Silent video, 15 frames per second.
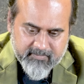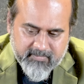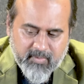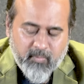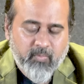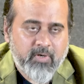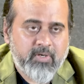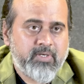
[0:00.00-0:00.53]
the
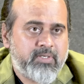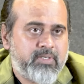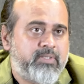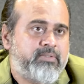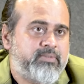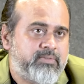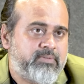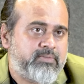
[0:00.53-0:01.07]
world
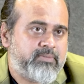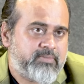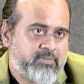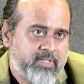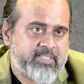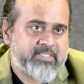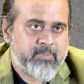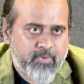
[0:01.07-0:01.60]

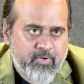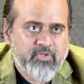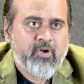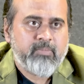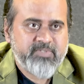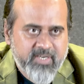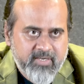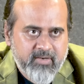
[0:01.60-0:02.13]
that's about the
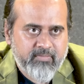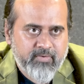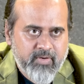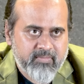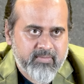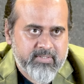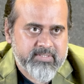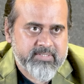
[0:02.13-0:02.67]
objective
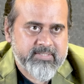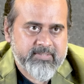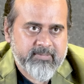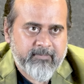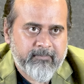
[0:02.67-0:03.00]
universe.